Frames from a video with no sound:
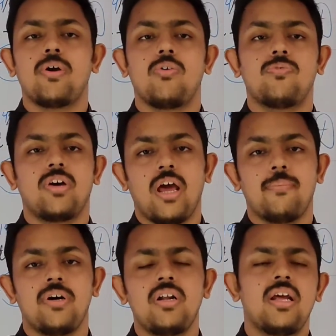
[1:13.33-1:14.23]
of
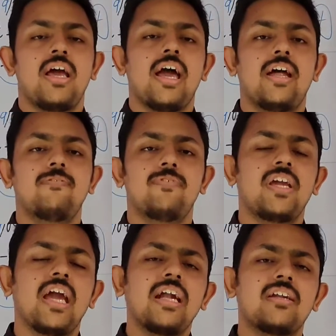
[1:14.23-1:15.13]
grammar, and
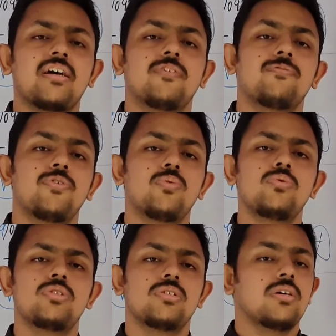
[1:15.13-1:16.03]
we get
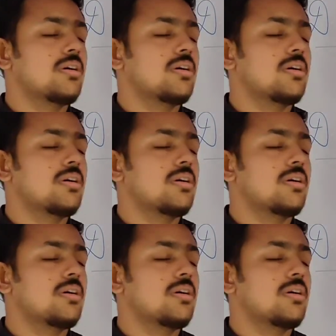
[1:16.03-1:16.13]
confused